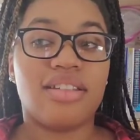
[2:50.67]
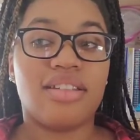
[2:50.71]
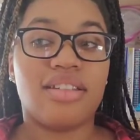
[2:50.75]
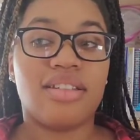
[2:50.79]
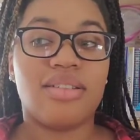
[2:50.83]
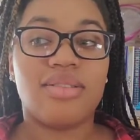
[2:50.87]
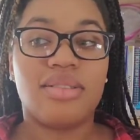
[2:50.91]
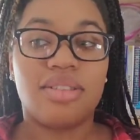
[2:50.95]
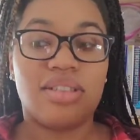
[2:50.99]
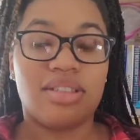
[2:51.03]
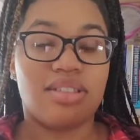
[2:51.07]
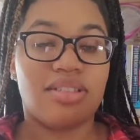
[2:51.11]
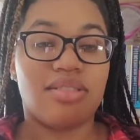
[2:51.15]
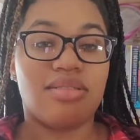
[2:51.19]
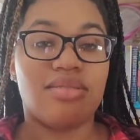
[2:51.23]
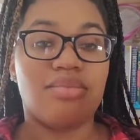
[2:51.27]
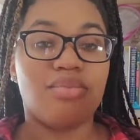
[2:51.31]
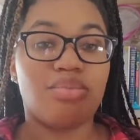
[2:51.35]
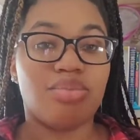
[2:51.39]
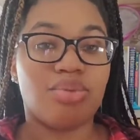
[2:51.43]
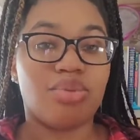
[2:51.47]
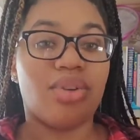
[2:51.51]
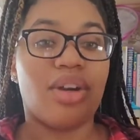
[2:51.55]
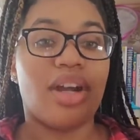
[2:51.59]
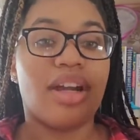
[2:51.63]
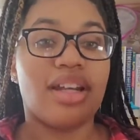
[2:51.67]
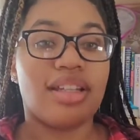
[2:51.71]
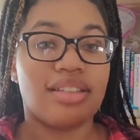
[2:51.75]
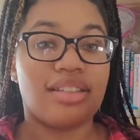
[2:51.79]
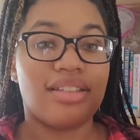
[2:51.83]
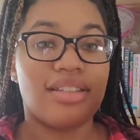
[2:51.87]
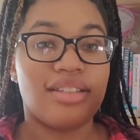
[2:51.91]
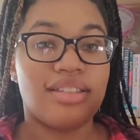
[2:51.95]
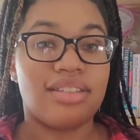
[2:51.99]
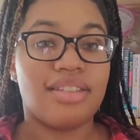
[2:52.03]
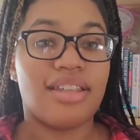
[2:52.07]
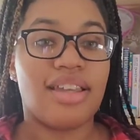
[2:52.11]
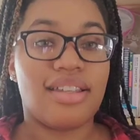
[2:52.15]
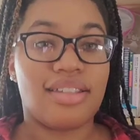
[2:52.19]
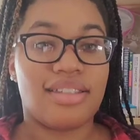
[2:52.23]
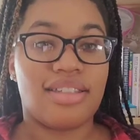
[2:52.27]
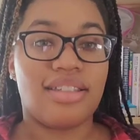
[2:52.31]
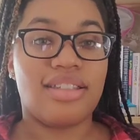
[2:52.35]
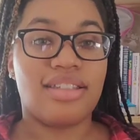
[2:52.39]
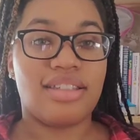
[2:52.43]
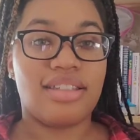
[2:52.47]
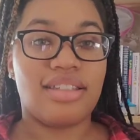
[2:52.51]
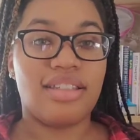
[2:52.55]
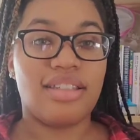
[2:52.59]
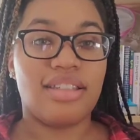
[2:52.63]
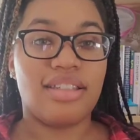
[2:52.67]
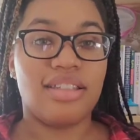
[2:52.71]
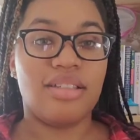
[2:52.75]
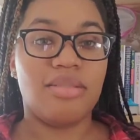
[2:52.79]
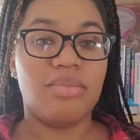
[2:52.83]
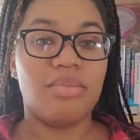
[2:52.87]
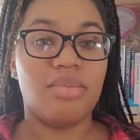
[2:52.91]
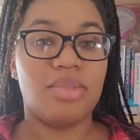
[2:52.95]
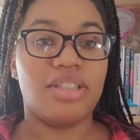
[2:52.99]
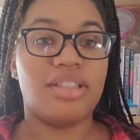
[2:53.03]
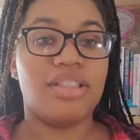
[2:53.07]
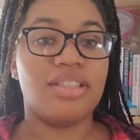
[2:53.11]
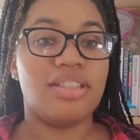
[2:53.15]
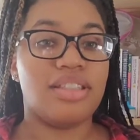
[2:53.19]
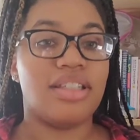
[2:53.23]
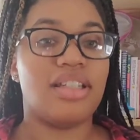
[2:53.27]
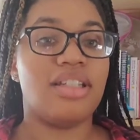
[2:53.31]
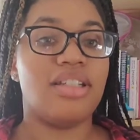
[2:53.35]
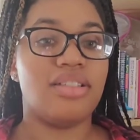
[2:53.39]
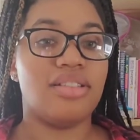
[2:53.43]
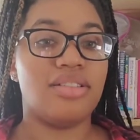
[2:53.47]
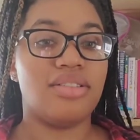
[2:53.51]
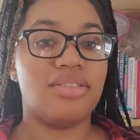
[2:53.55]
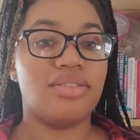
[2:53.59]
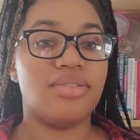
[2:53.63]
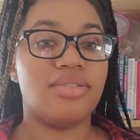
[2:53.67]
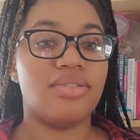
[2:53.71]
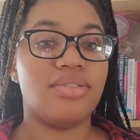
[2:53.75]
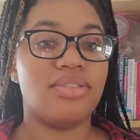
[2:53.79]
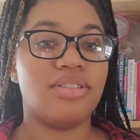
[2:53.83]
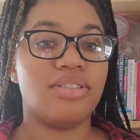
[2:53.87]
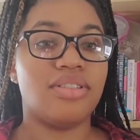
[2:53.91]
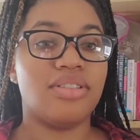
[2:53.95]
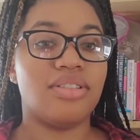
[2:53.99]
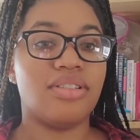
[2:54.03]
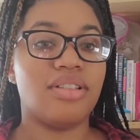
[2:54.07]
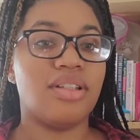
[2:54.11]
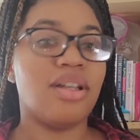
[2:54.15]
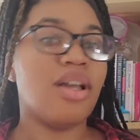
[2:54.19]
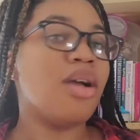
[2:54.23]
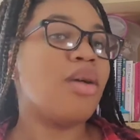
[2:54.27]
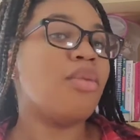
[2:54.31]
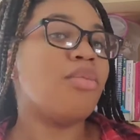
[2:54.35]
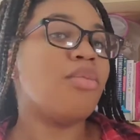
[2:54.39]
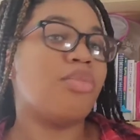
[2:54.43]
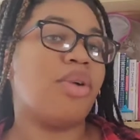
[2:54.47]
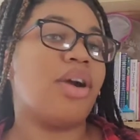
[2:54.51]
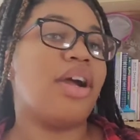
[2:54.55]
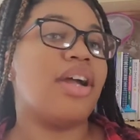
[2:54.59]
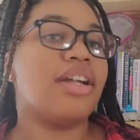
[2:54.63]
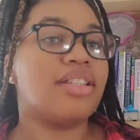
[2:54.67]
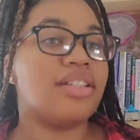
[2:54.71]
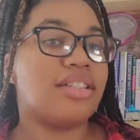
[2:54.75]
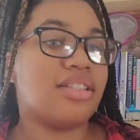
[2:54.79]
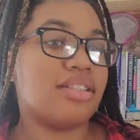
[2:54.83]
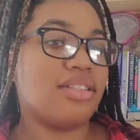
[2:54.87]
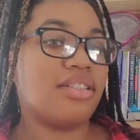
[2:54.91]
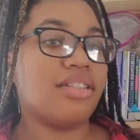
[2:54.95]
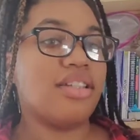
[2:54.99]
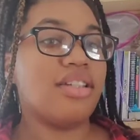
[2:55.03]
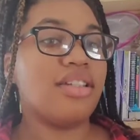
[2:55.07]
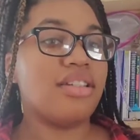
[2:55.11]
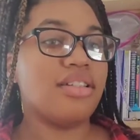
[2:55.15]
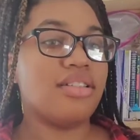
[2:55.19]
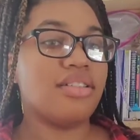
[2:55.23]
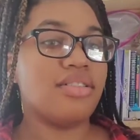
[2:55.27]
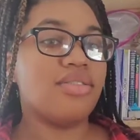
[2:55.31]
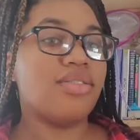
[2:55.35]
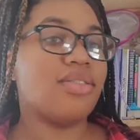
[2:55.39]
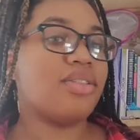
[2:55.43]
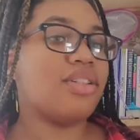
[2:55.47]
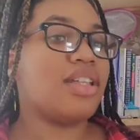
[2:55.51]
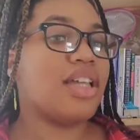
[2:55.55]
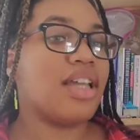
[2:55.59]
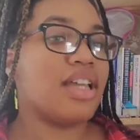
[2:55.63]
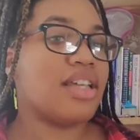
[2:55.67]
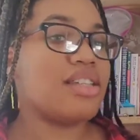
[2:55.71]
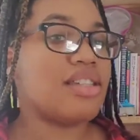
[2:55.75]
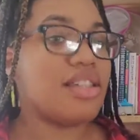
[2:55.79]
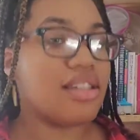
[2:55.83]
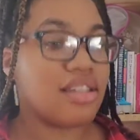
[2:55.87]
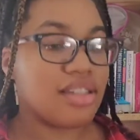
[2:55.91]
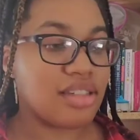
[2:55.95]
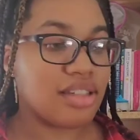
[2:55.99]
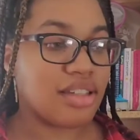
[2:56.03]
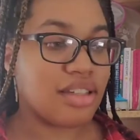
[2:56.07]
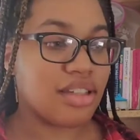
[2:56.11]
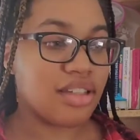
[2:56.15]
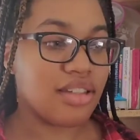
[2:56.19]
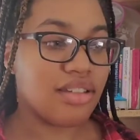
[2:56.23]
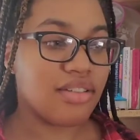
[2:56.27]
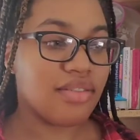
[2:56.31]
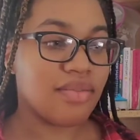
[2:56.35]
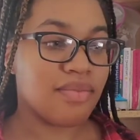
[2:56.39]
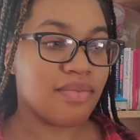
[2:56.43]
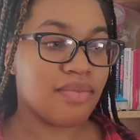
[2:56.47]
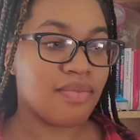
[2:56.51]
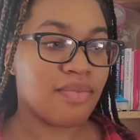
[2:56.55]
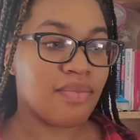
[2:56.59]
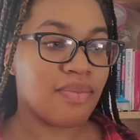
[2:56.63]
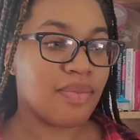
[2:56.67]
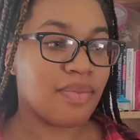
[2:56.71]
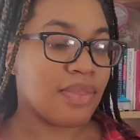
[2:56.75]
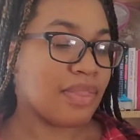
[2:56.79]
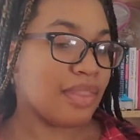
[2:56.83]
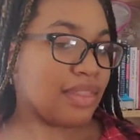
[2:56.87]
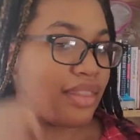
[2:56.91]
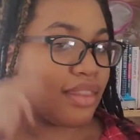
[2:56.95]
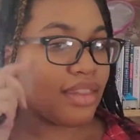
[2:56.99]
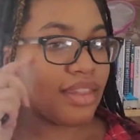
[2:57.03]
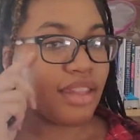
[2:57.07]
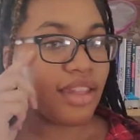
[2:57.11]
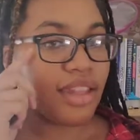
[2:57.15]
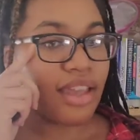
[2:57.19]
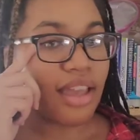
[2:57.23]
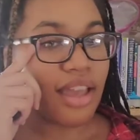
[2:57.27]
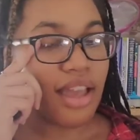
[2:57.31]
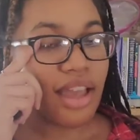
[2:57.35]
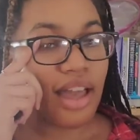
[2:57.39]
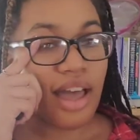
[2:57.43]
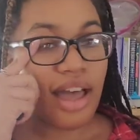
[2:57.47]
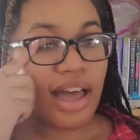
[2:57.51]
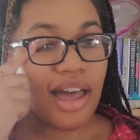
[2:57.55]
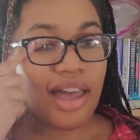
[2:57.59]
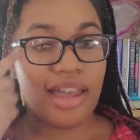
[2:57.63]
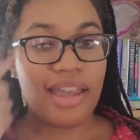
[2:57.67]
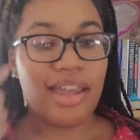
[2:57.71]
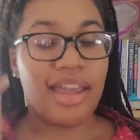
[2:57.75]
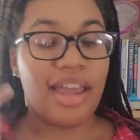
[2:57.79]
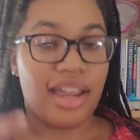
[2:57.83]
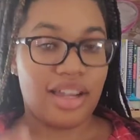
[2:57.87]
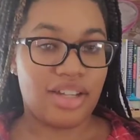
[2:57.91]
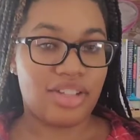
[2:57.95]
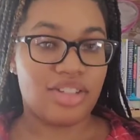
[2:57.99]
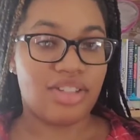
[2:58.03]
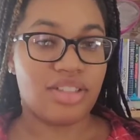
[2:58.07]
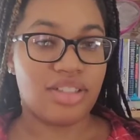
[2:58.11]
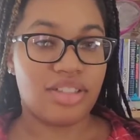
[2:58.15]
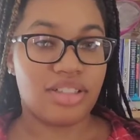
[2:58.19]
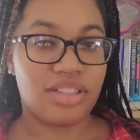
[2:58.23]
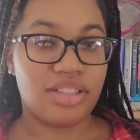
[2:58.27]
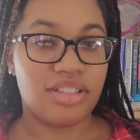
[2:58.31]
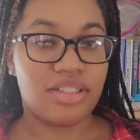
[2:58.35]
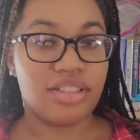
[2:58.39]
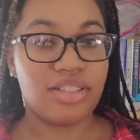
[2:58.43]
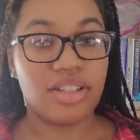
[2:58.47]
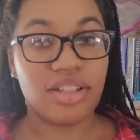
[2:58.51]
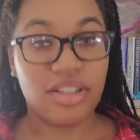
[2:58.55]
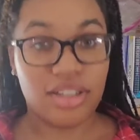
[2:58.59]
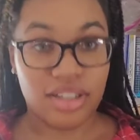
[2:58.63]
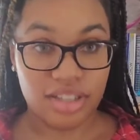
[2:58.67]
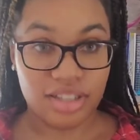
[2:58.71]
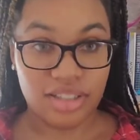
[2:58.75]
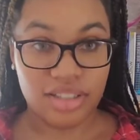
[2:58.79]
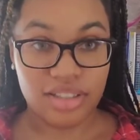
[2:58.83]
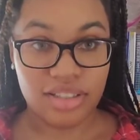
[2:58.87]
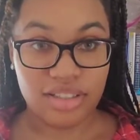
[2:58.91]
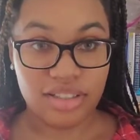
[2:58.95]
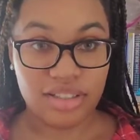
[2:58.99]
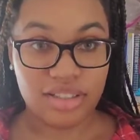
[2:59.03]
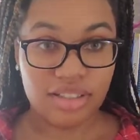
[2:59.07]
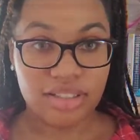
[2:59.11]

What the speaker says: It was a practice SAT, but instead of practicing for the SAT, I actually took it.